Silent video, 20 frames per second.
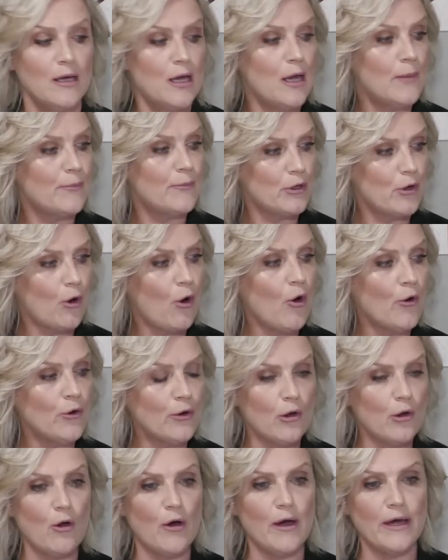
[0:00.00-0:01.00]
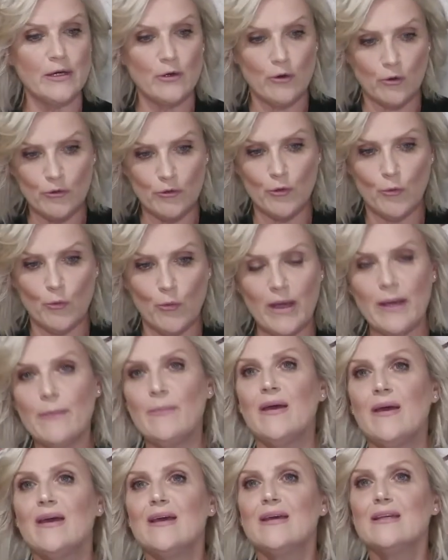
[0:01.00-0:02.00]
but online on the web,
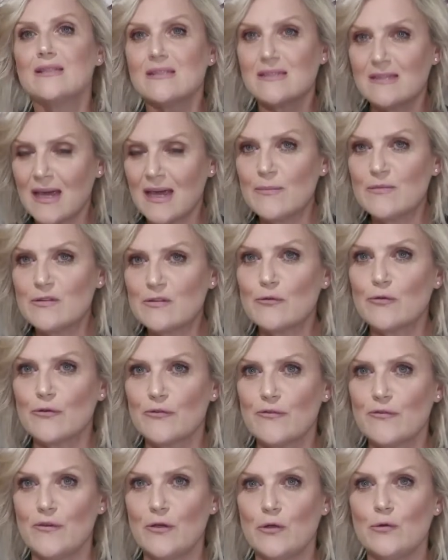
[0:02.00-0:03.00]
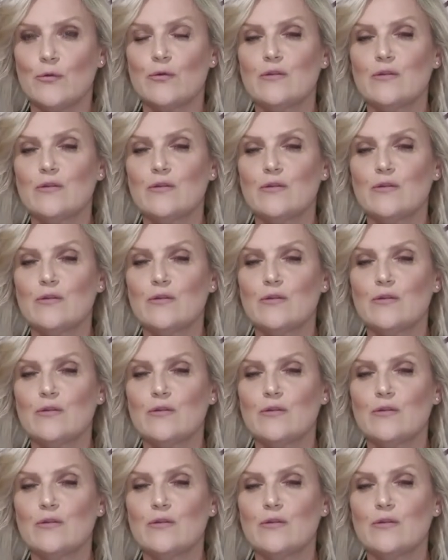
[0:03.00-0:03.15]
same sort of feel.